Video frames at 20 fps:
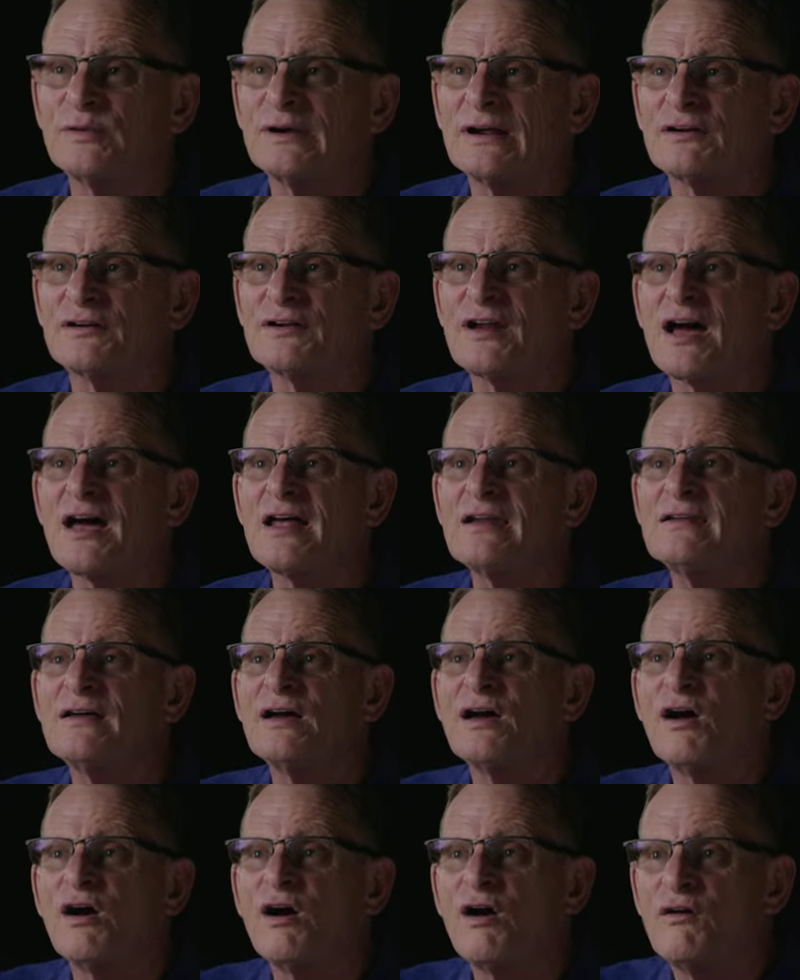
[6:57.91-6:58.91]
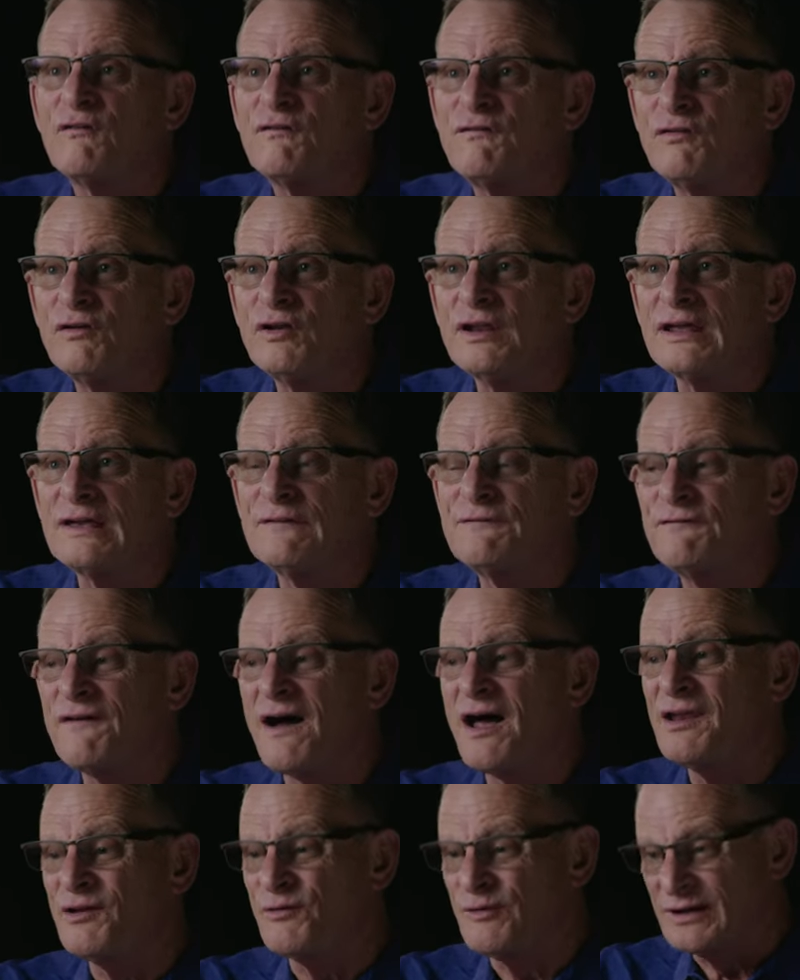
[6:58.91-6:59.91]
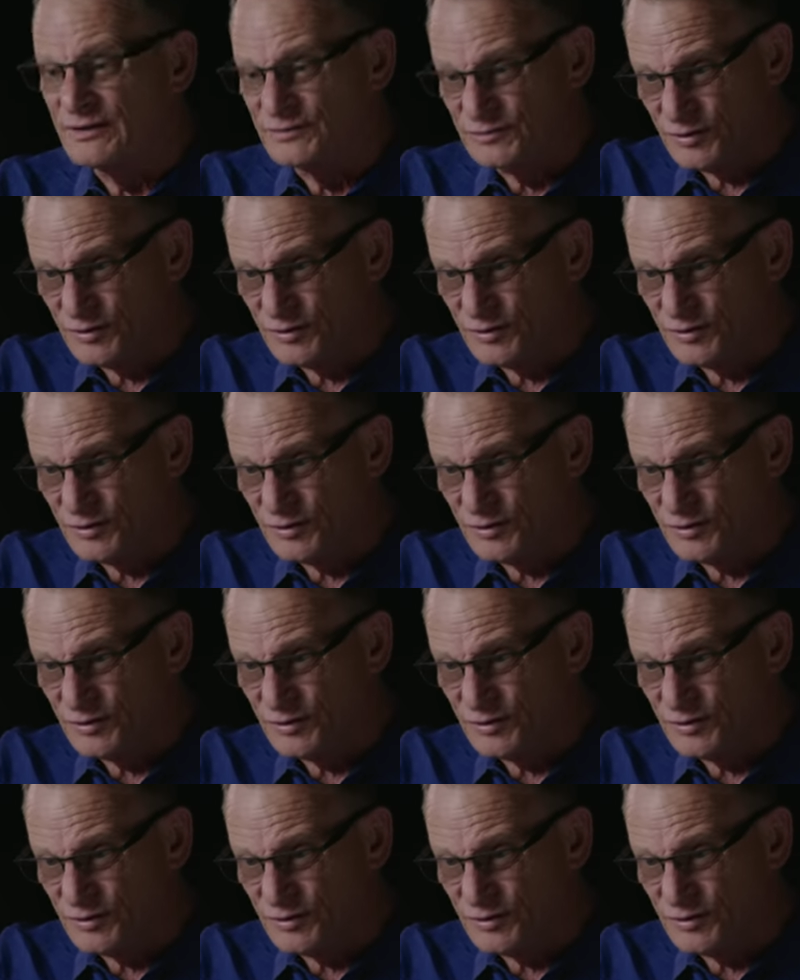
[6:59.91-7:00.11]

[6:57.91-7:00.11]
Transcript: we are not fully following.